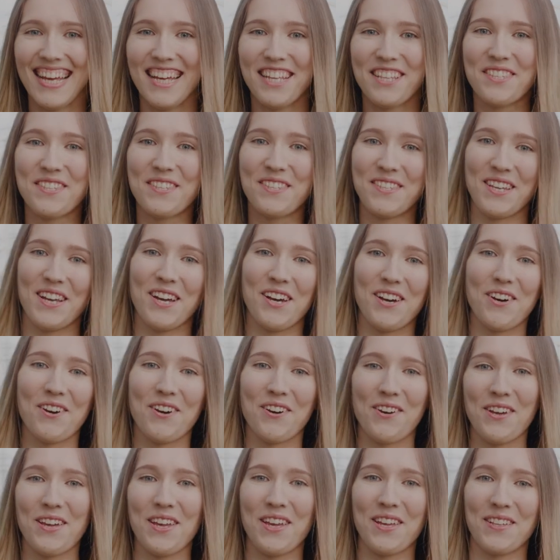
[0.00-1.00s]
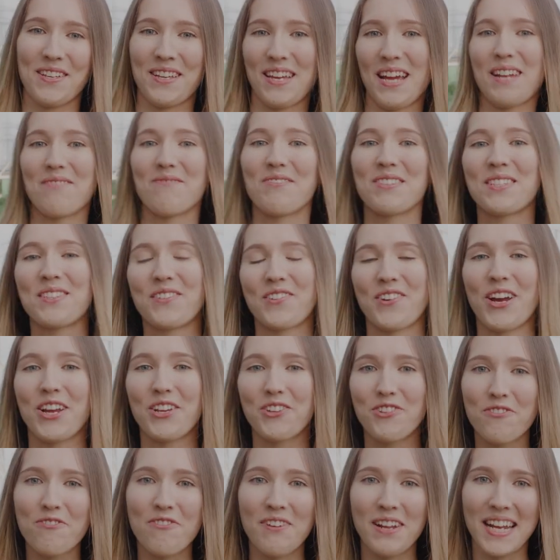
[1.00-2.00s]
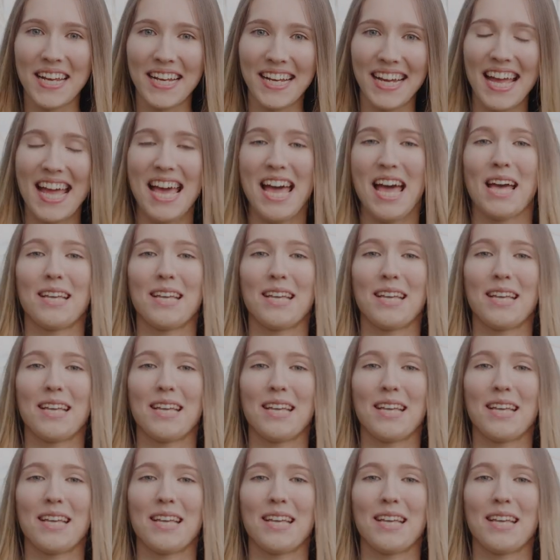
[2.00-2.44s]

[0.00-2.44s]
So it can be strange feeling,